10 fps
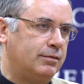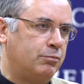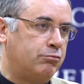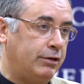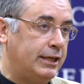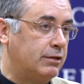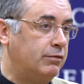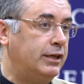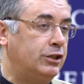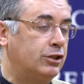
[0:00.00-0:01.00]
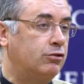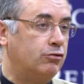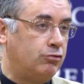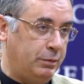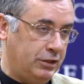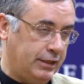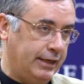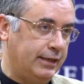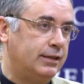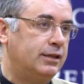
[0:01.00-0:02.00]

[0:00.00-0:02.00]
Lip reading: priests and religious contributing